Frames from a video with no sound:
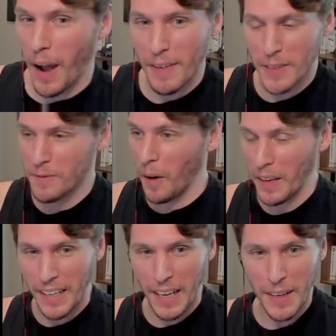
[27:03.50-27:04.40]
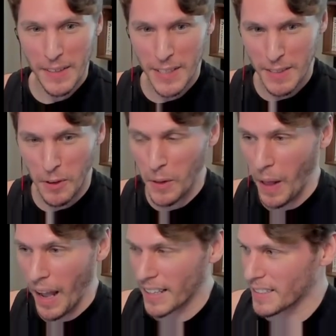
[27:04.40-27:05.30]
I was fucking kidding. Just
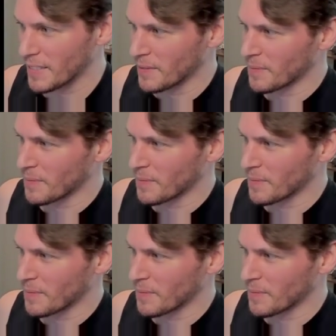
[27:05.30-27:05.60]
relax.